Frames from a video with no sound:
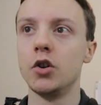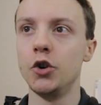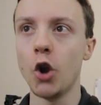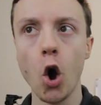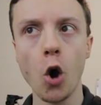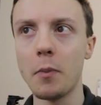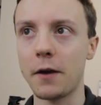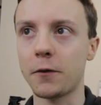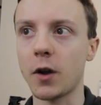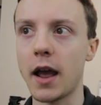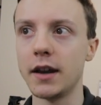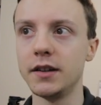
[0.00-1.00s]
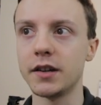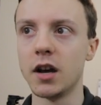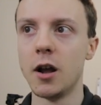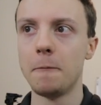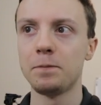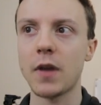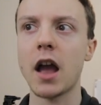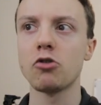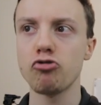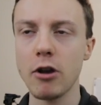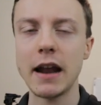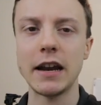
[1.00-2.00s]
No, my friend, I
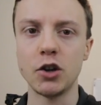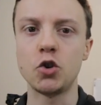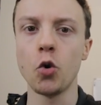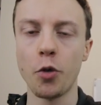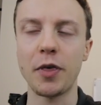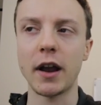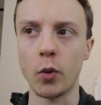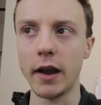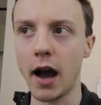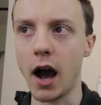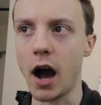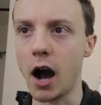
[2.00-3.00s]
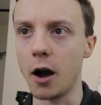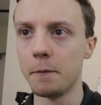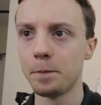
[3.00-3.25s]
really do think we are.